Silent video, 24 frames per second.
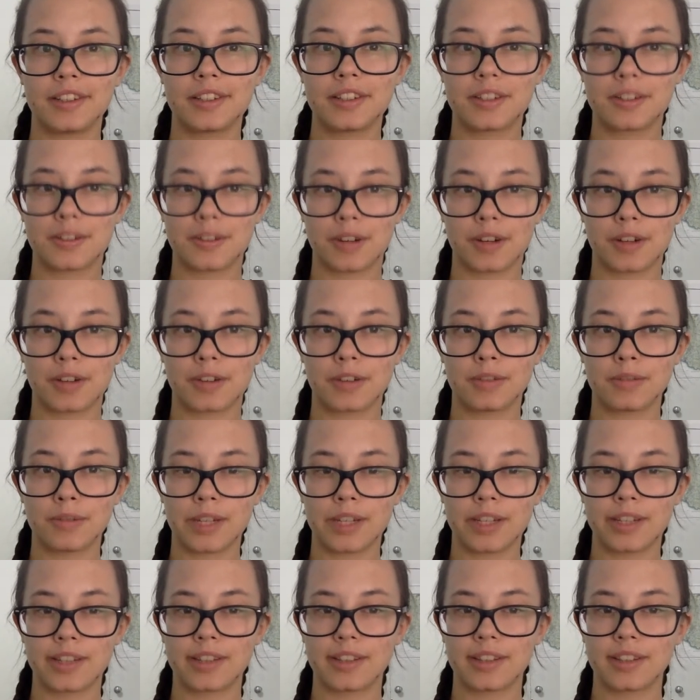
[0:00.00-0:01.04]
struggled
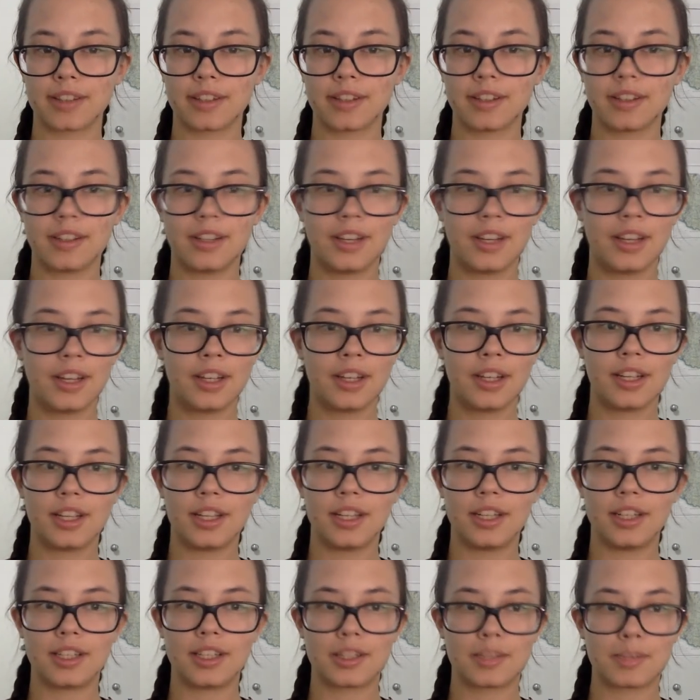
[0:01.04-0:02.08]
with,
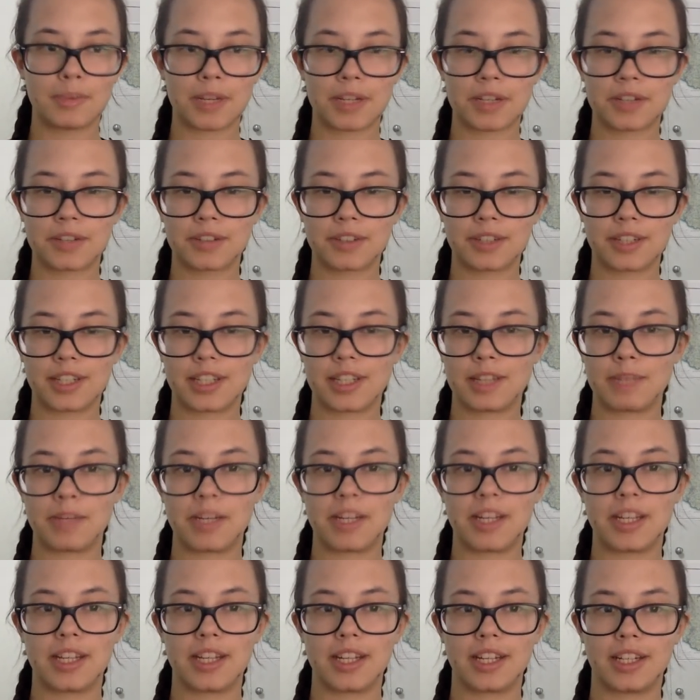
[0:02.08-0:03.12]
especially in the
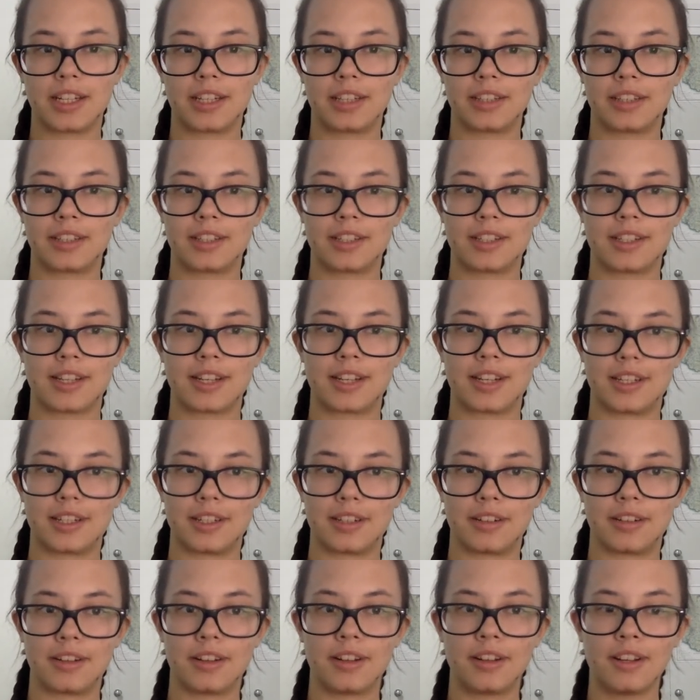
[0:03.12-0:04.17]
beginning, because I
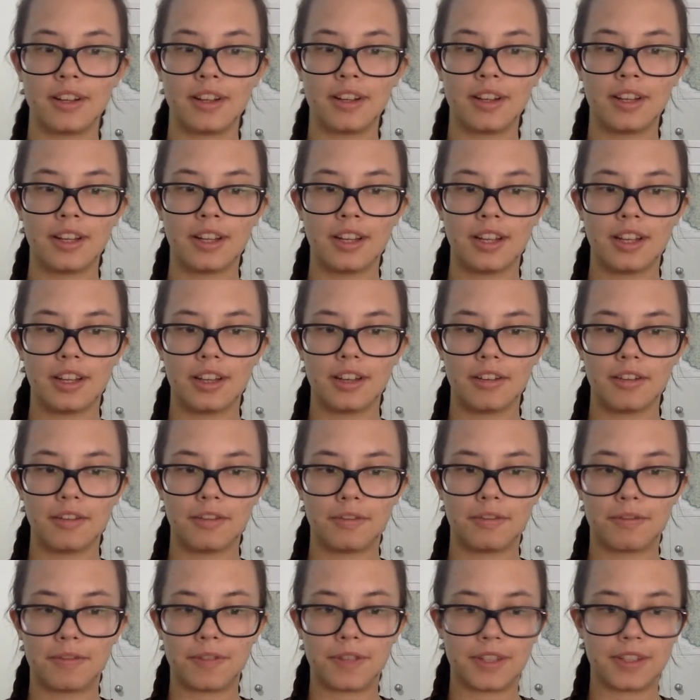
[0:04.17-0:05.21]
didn't
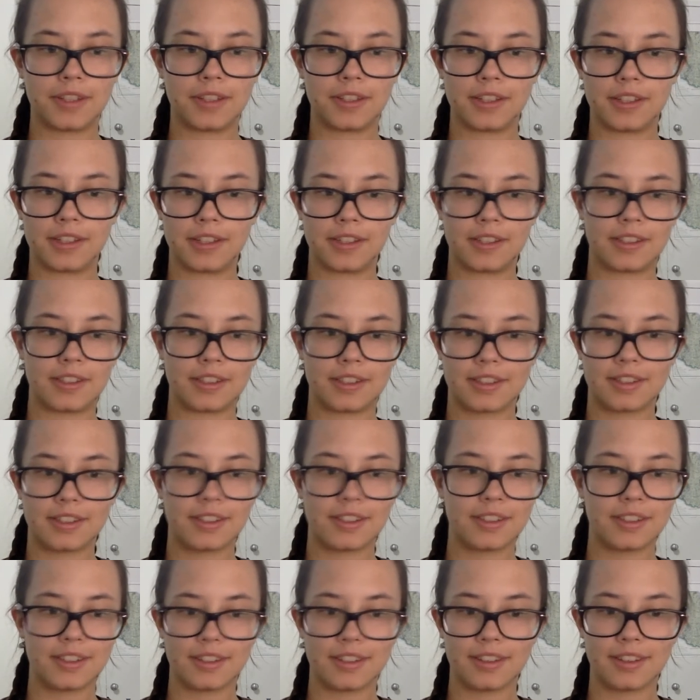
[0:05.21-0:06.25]
feel
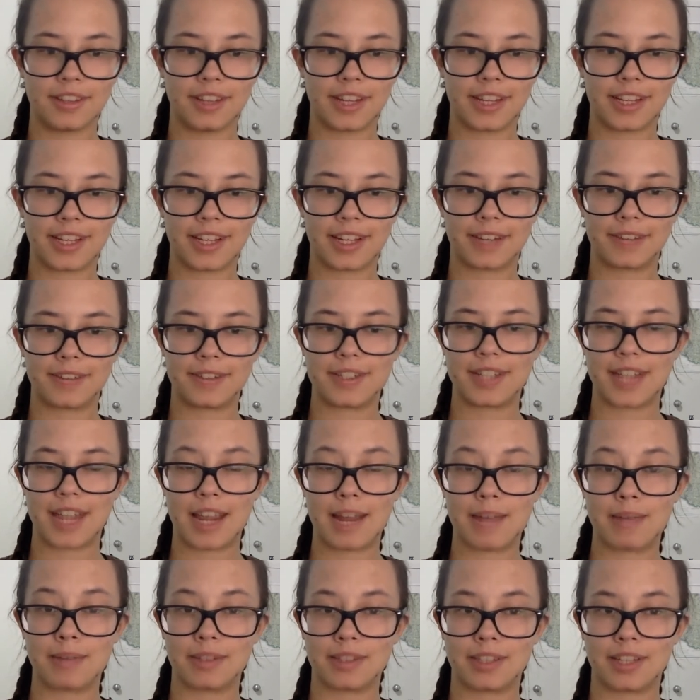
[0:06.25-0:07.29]
like I was
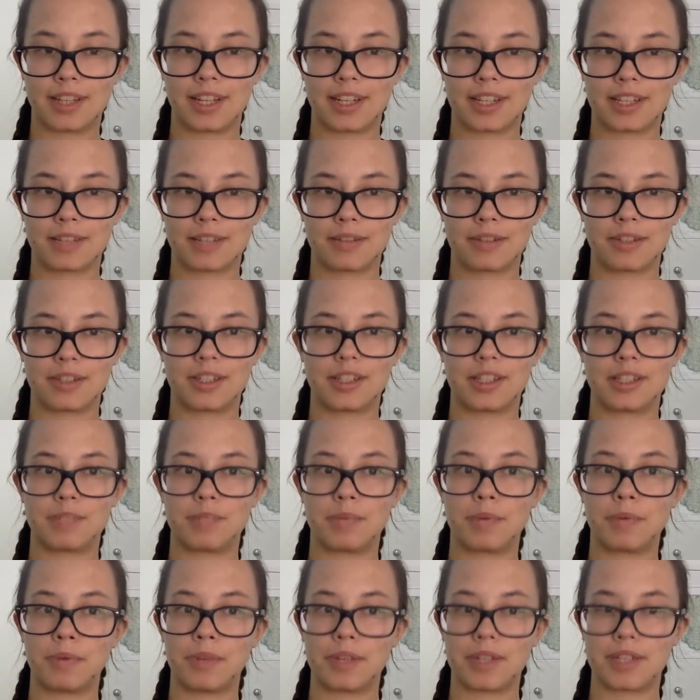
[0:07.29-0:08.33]
able to ask questions.
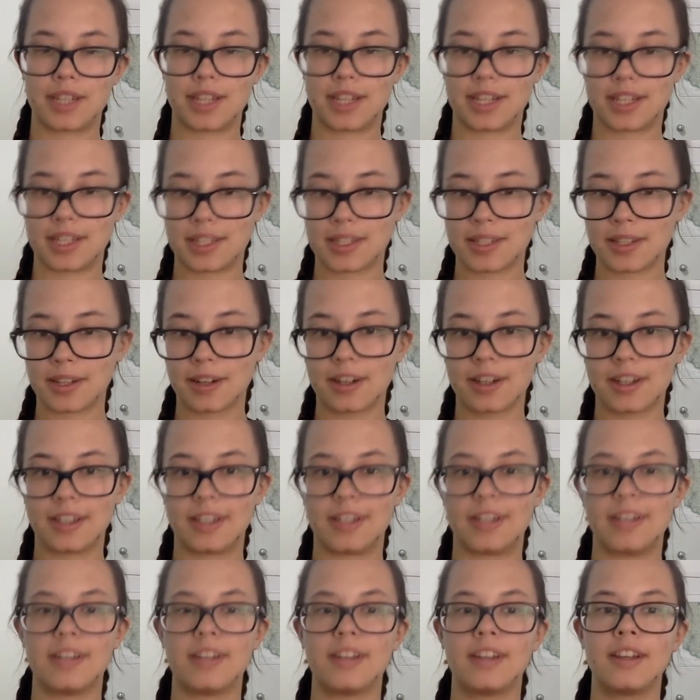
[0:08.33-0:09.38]
But once I
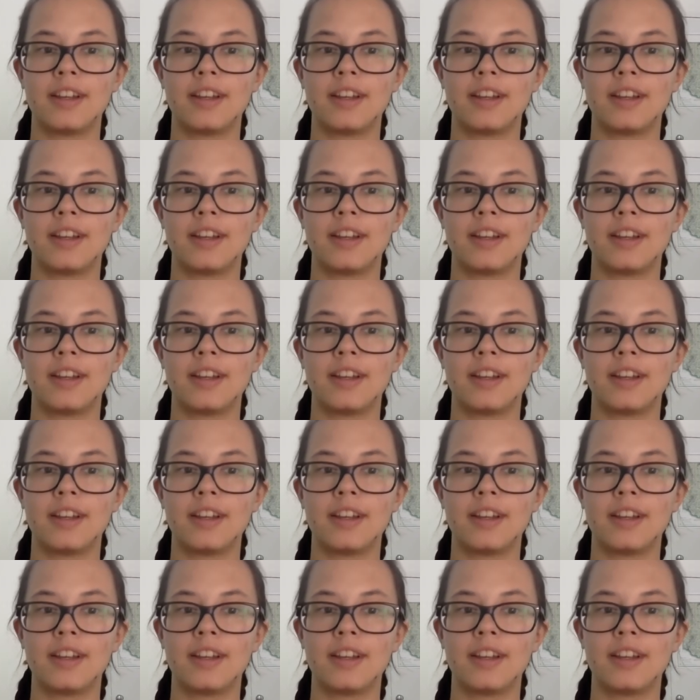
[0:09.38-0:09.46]
started